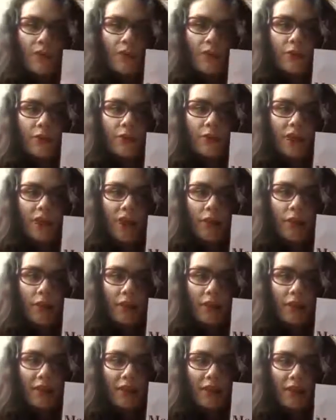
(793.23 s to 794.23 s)
So for
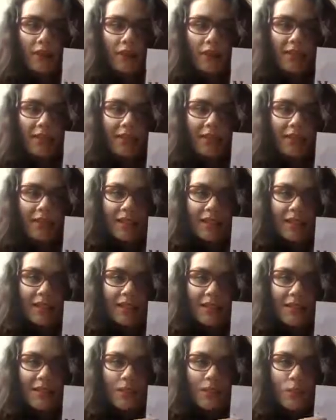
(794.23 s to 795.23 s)
now, let's take
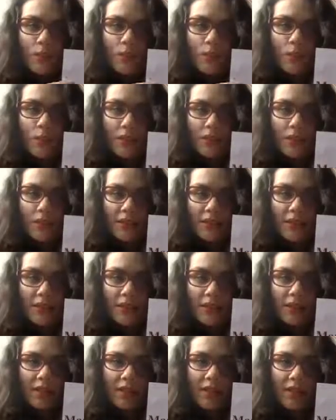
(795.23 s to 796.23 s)
these
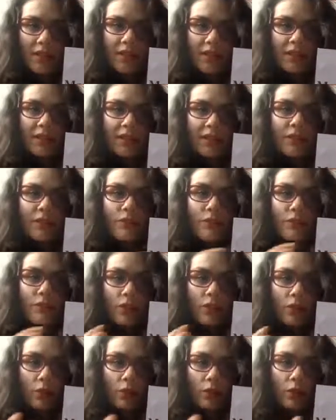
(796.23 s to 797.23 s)
words, and if
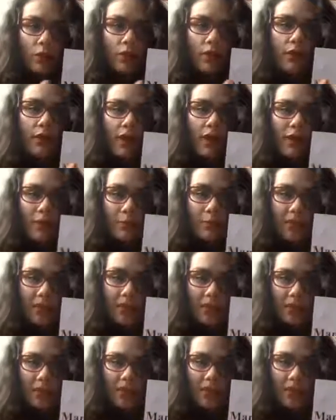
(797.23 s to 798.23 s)
you're at the
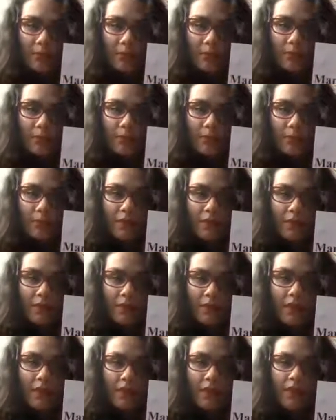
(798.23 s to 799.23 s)
beginning,
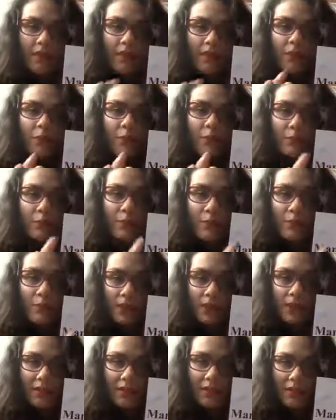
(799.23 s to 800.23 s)

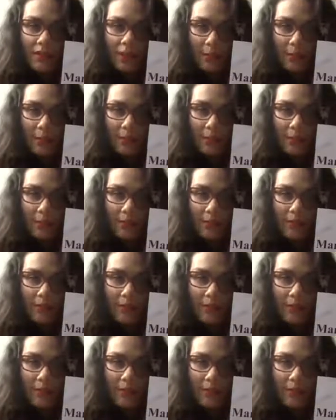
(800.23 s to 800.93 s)
repeat them.